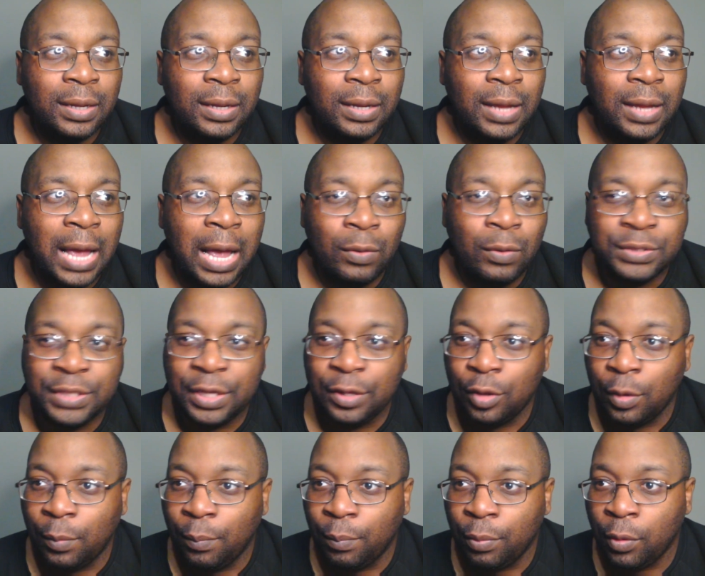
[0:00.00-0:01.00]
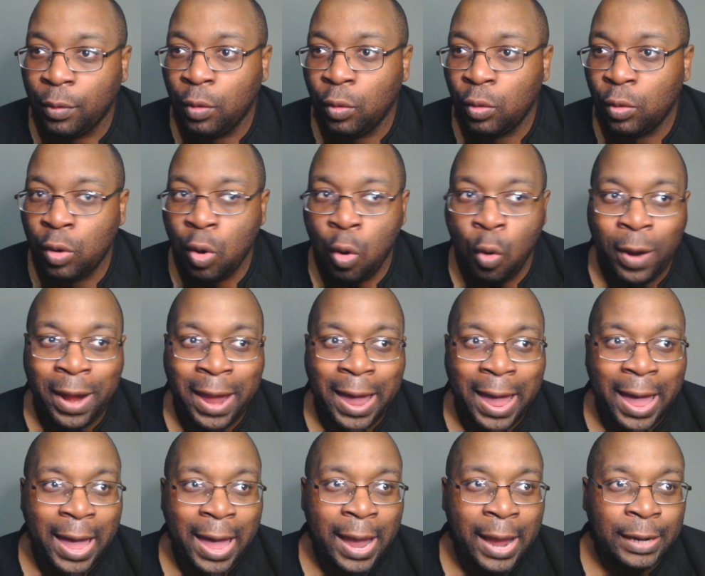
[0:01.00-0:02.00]
I was either broke or
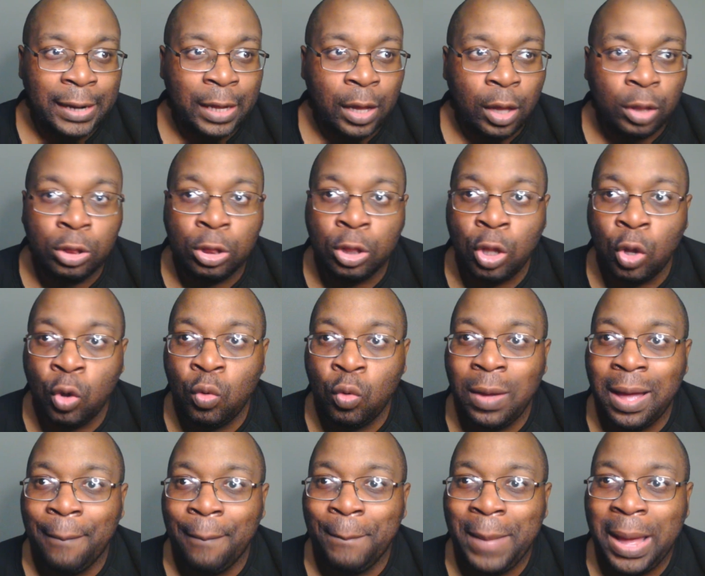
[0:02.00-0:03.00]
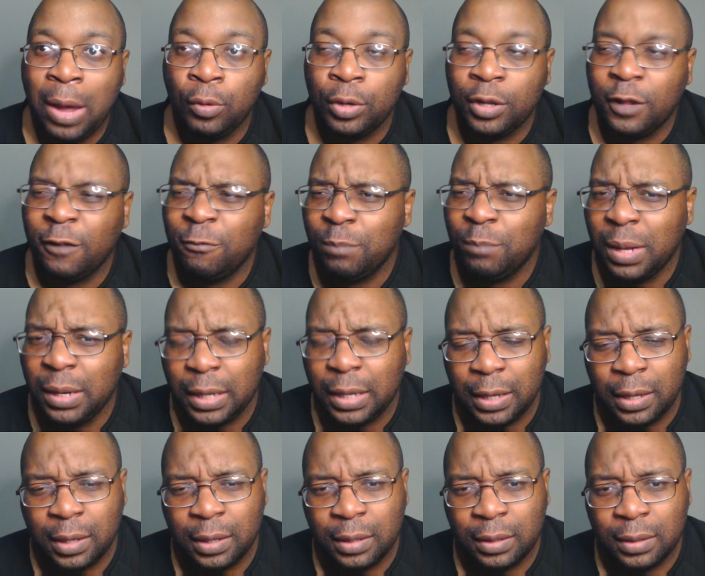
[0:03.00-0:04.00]
had a low amount of
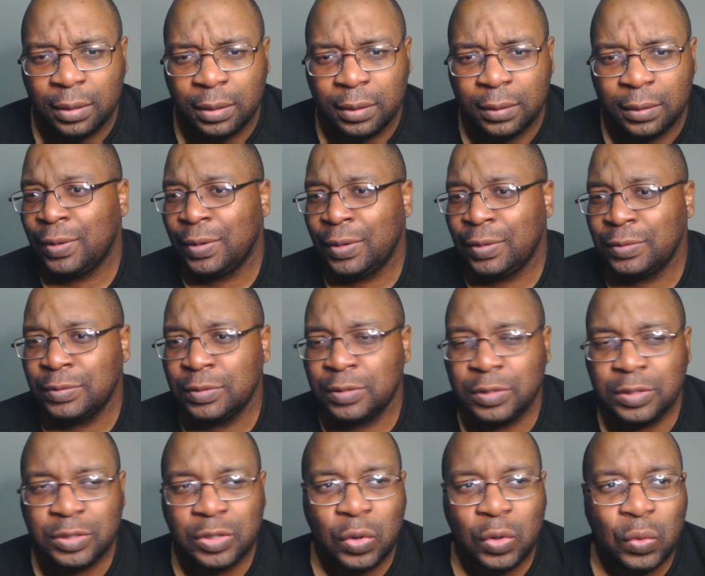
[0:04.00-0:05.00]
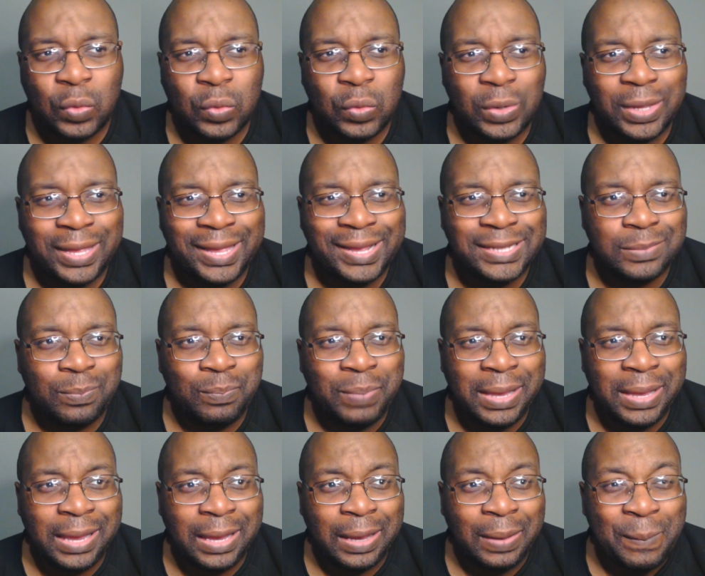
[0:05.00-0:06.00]
money. So is
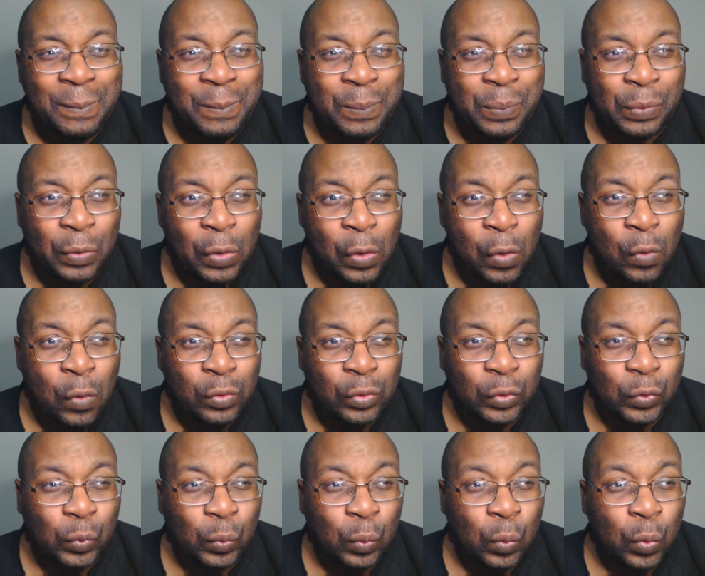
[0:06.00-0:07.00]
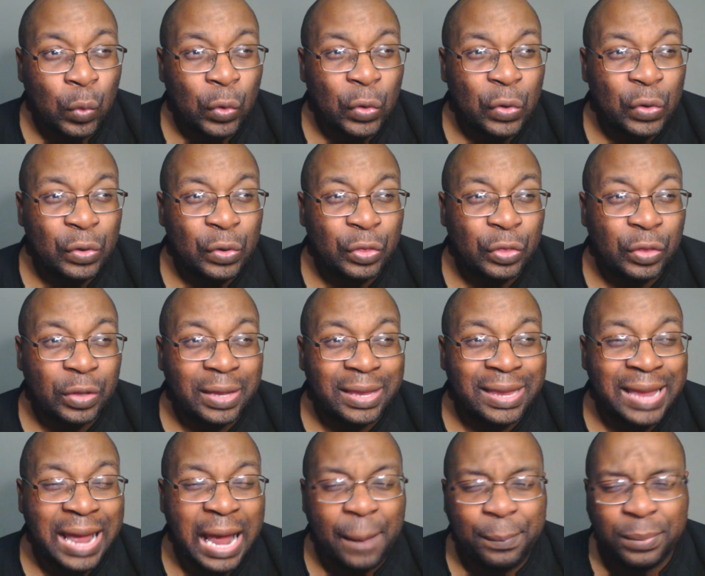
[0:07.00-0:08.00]
being broke worth
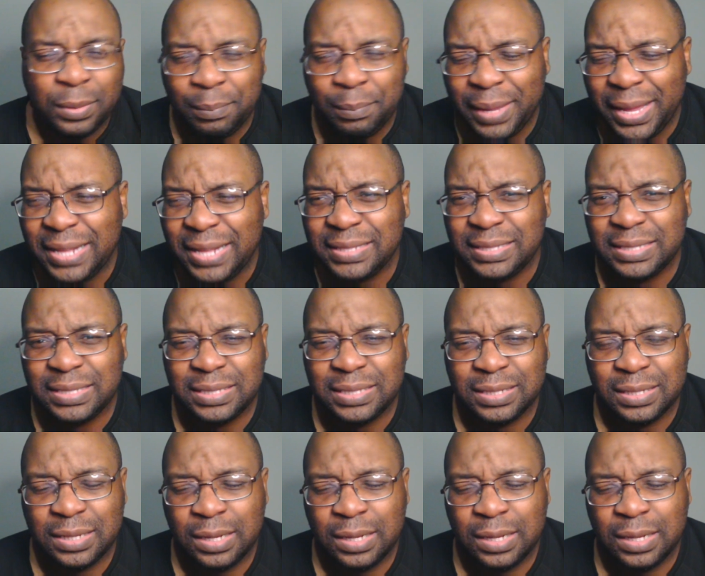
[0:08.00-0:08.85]
compliments?